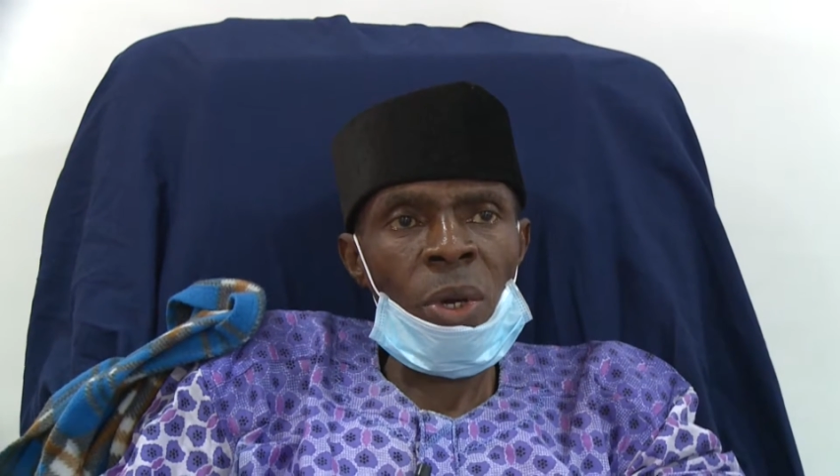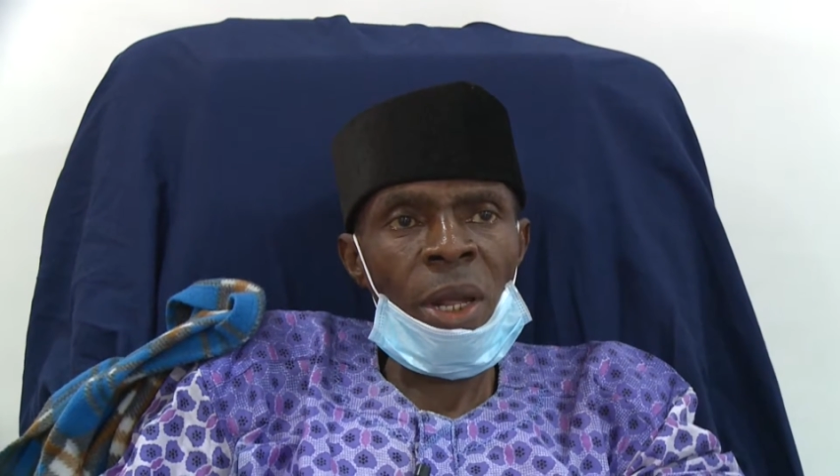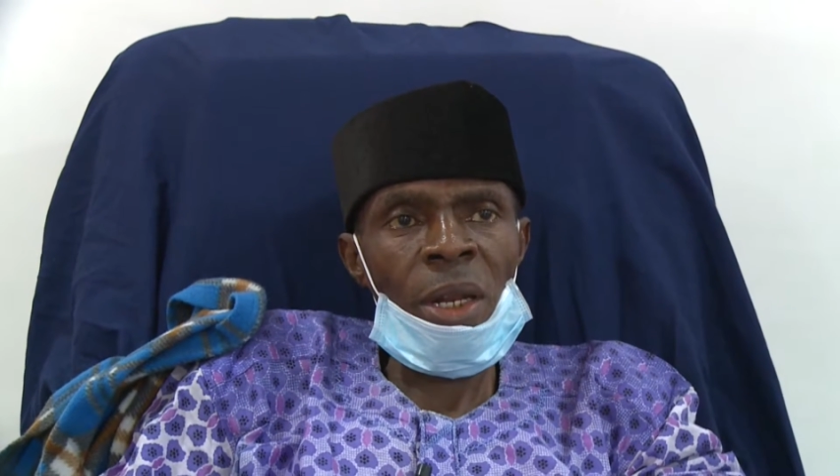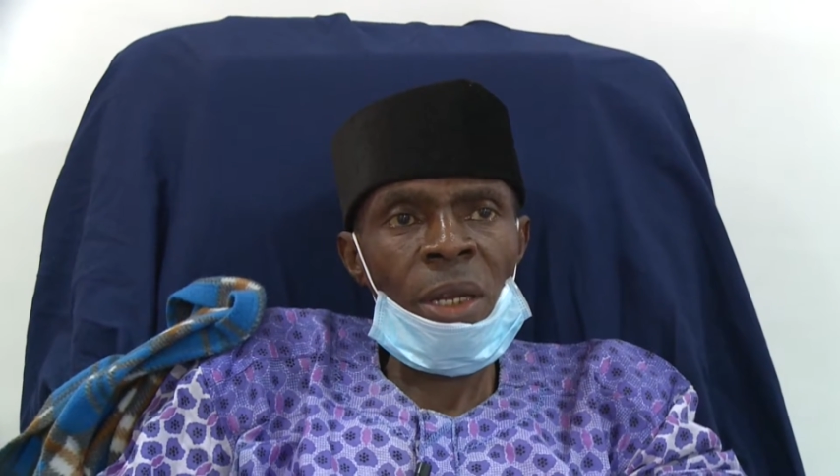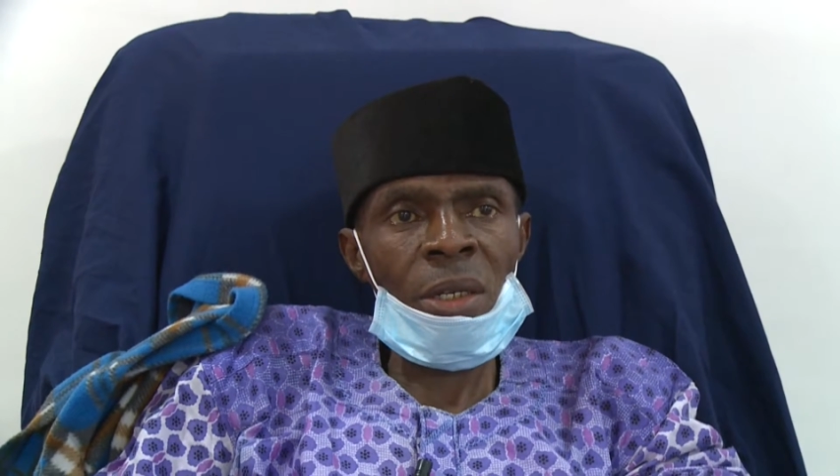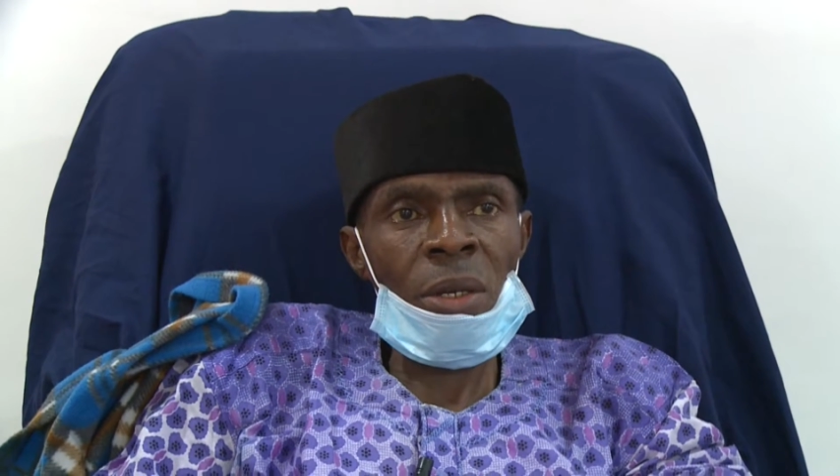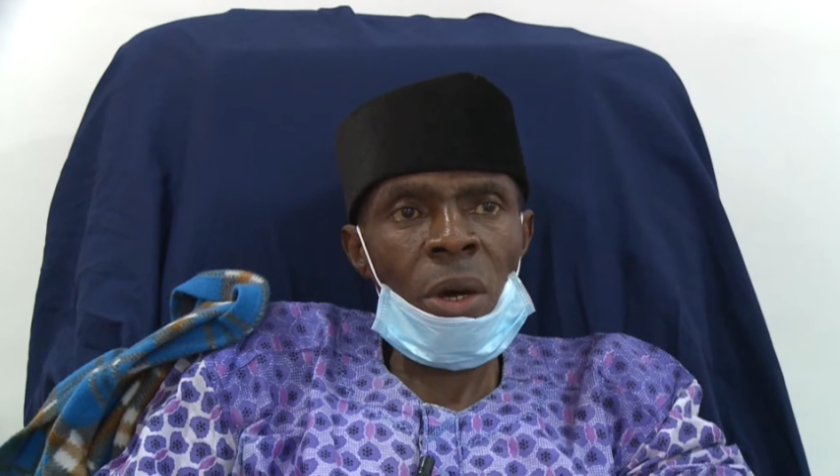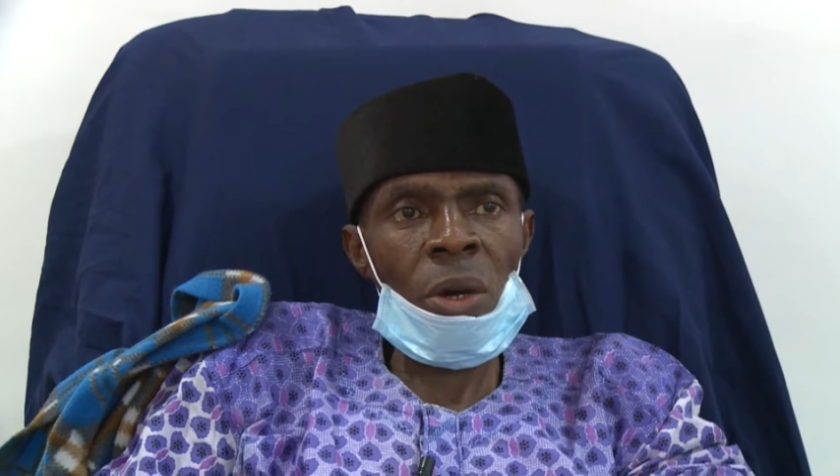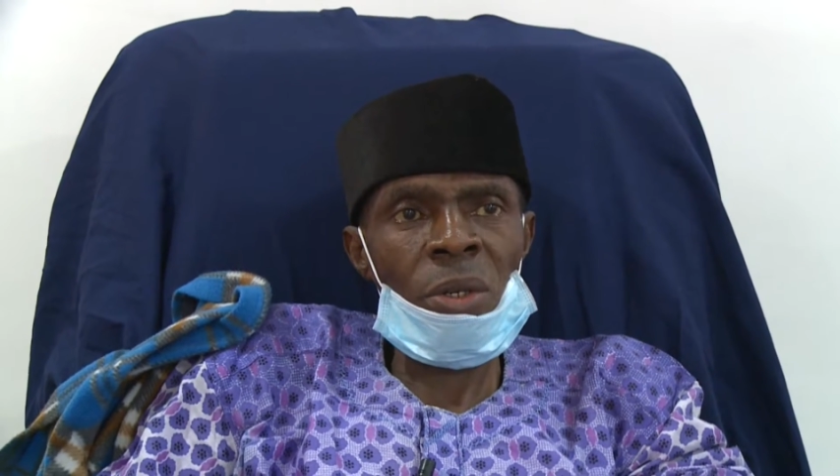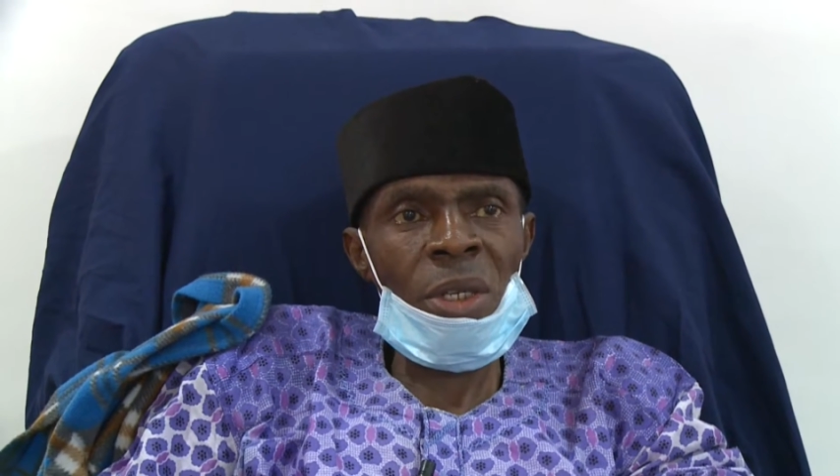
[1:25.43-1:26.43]
an
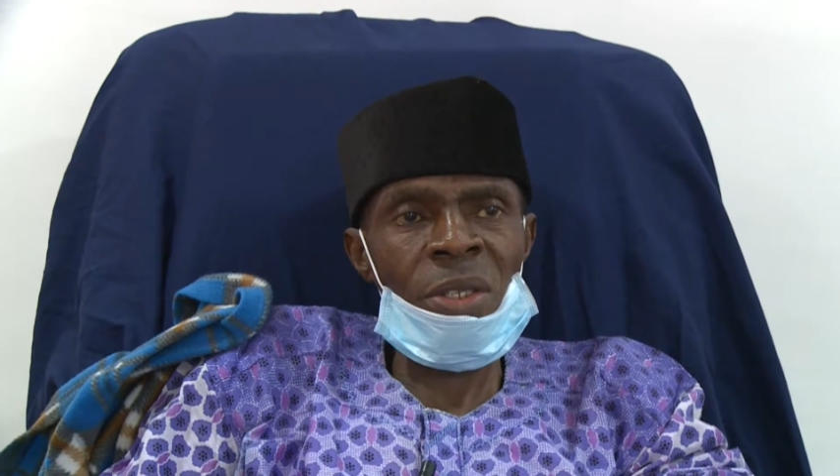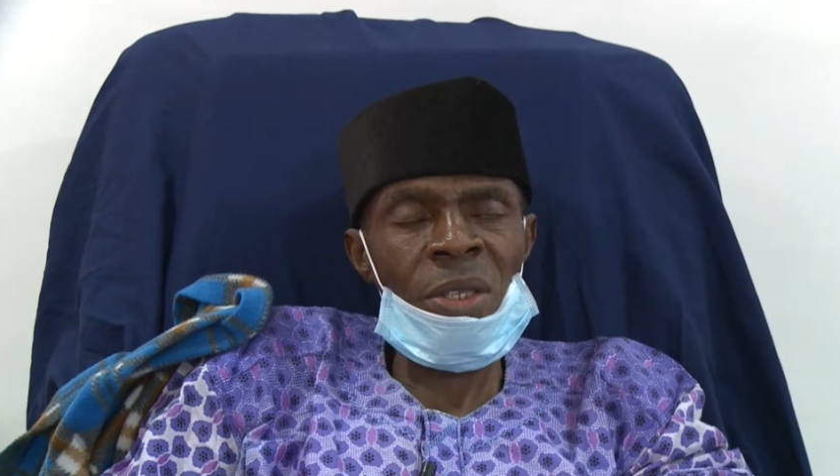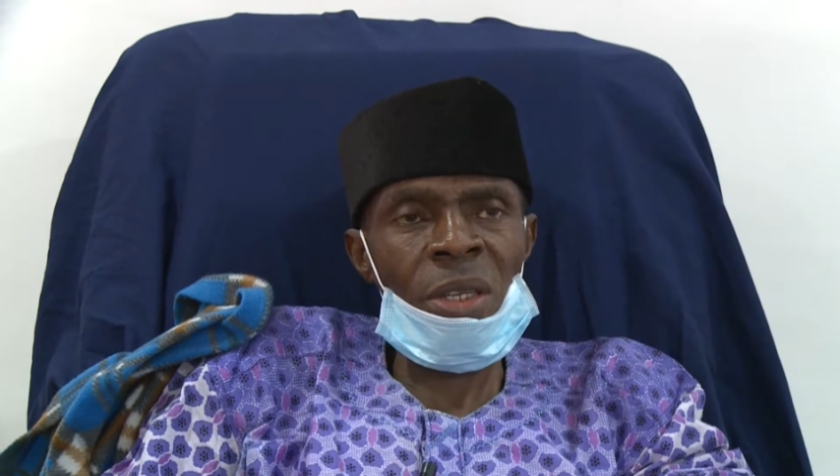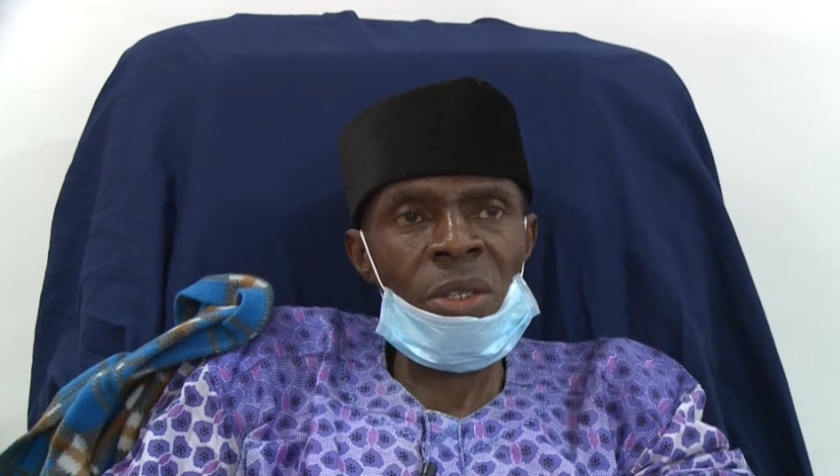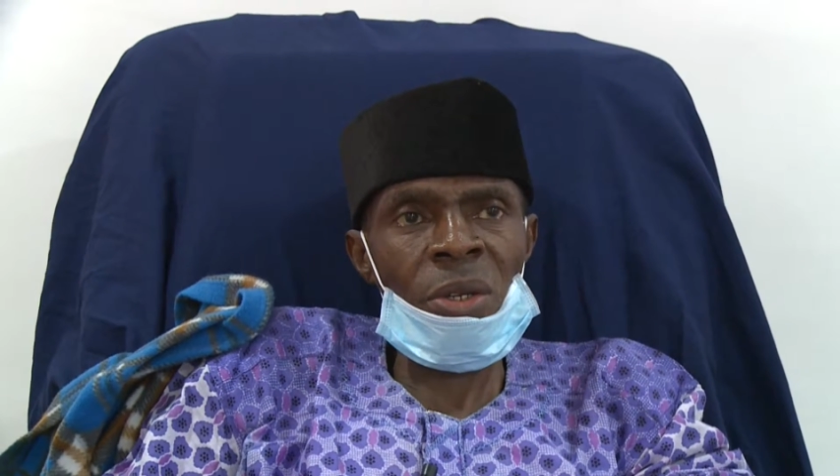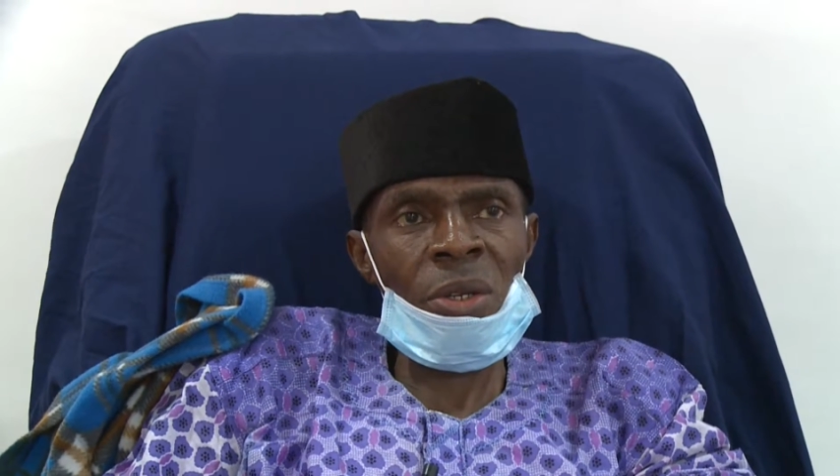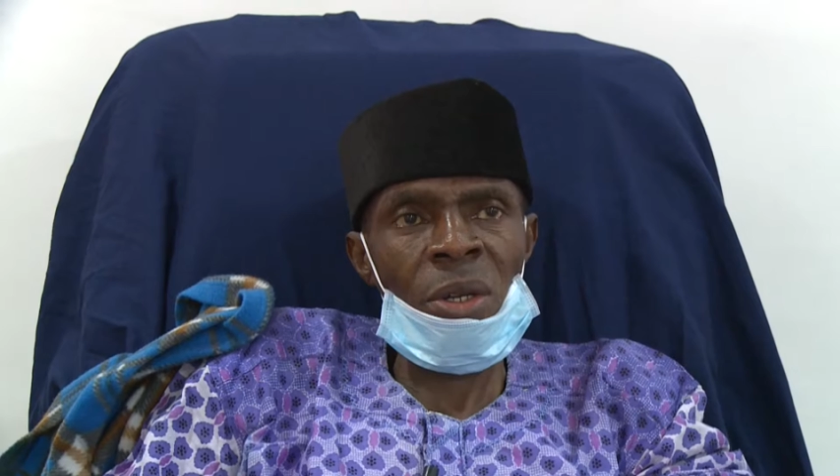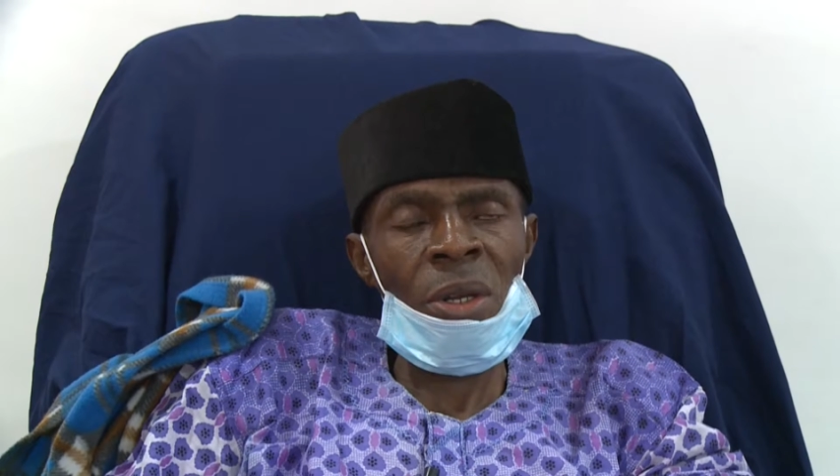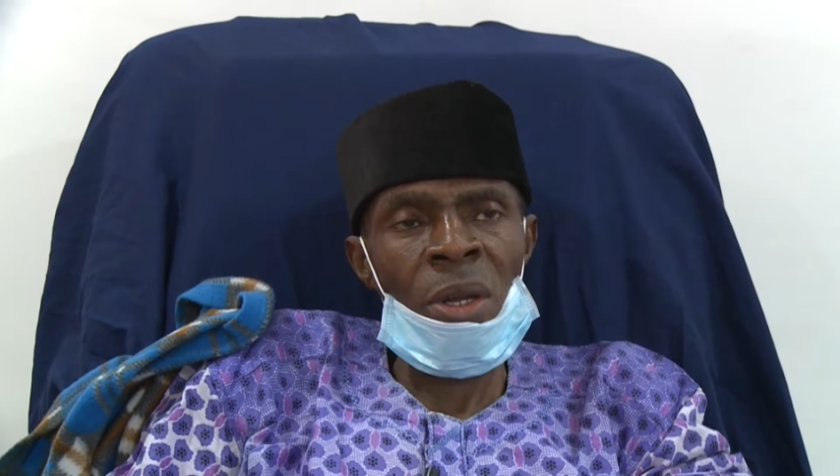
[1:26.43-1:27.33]
organization